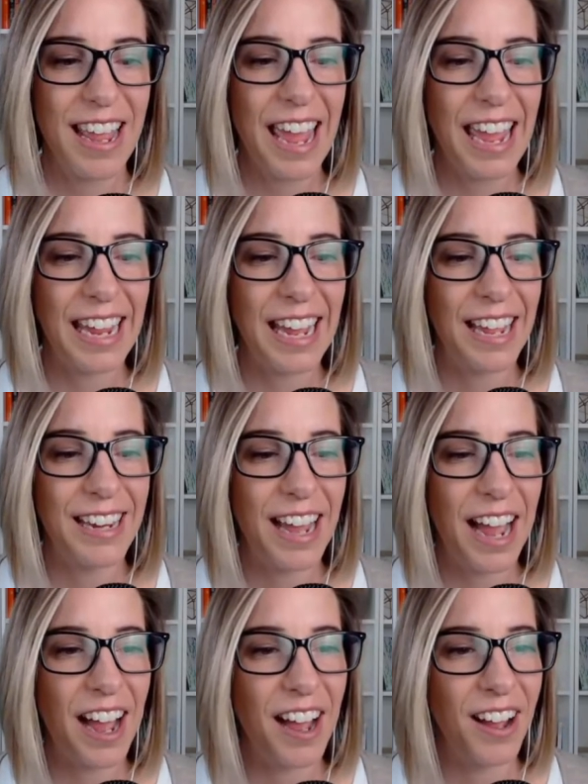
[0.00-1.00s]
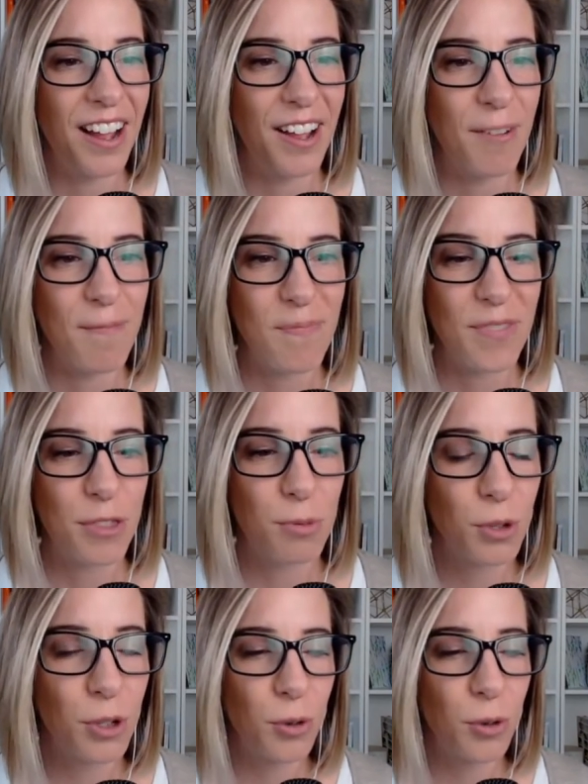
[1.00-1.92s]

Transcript: And through